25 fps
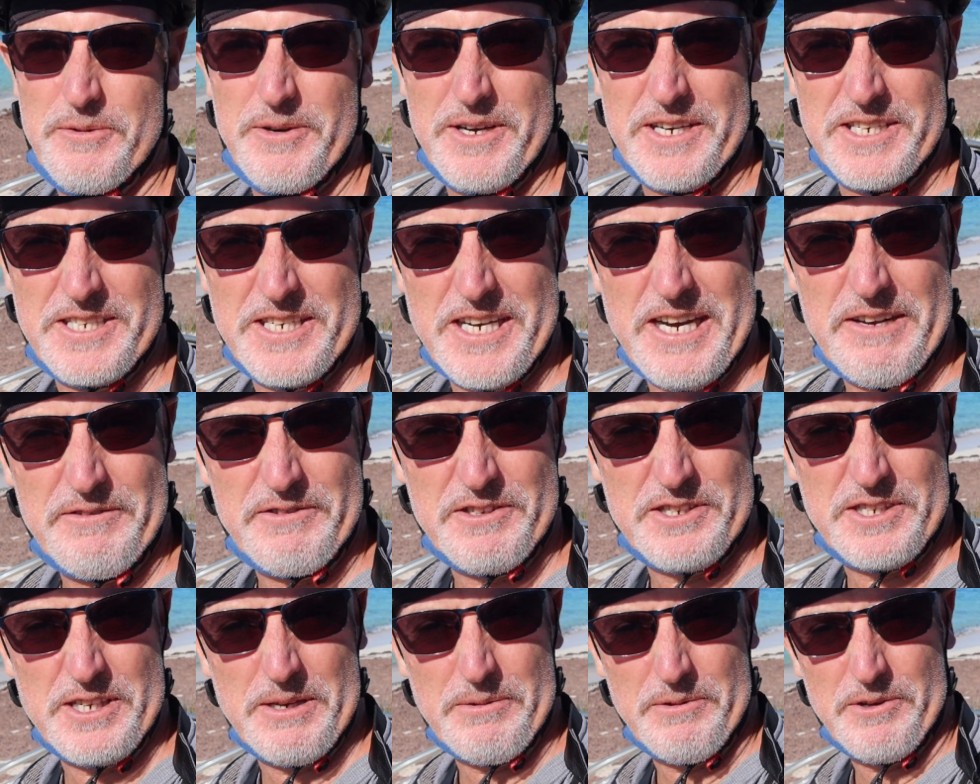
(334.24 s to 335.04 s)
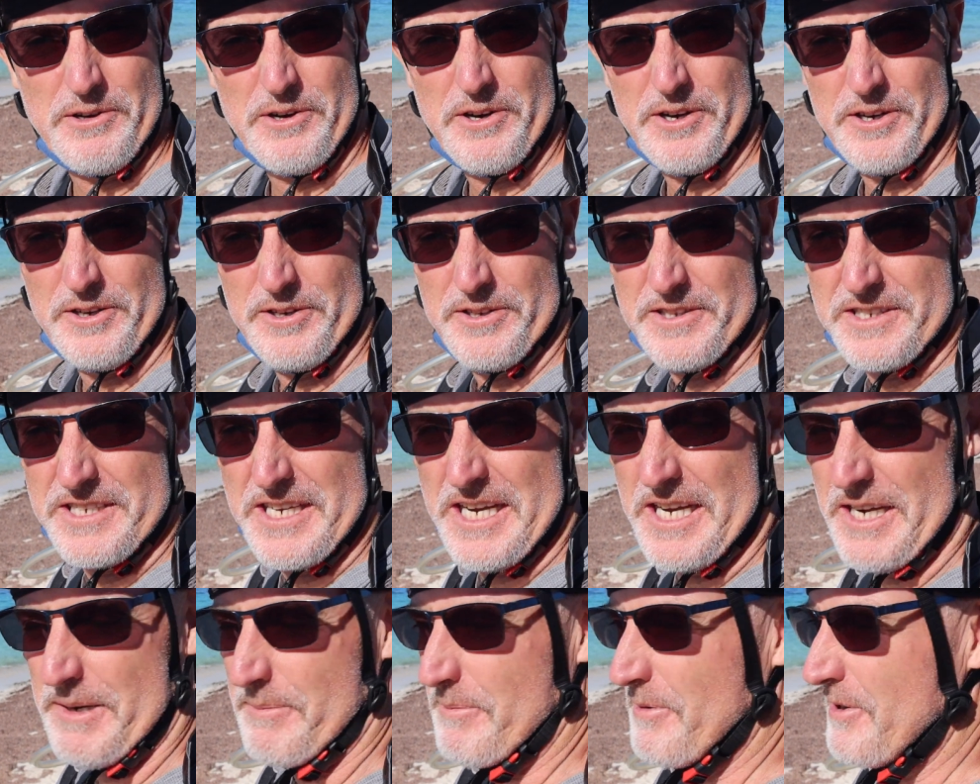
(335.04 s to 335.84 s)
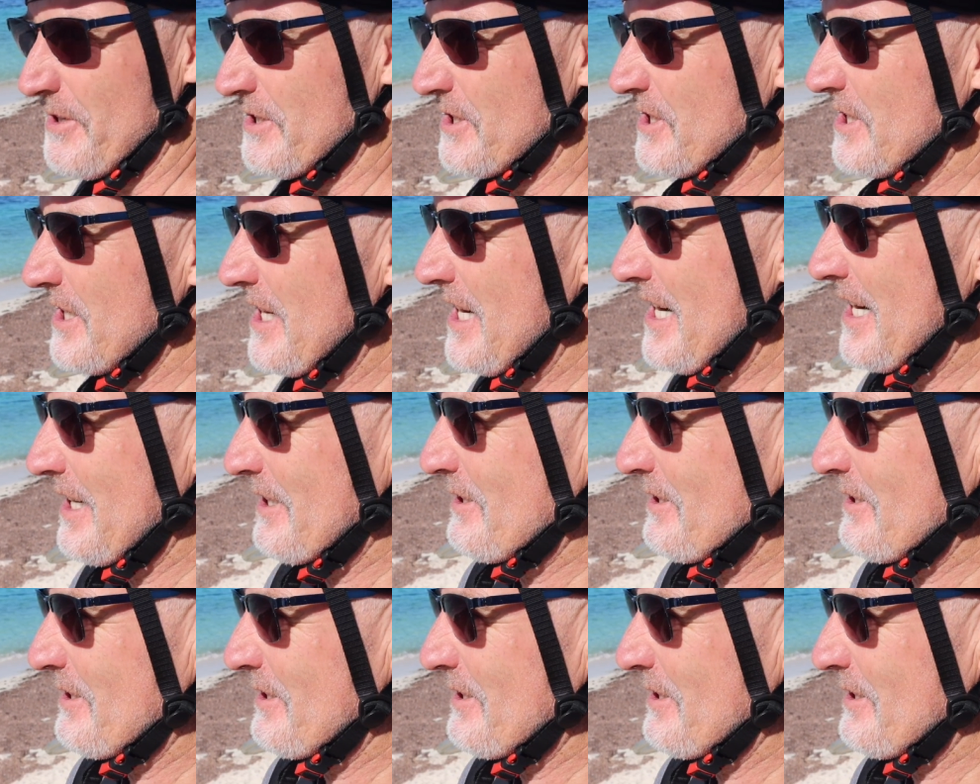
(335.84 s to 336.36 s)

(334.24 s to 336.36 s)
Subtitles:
weeks after, some guy got taken by a shark,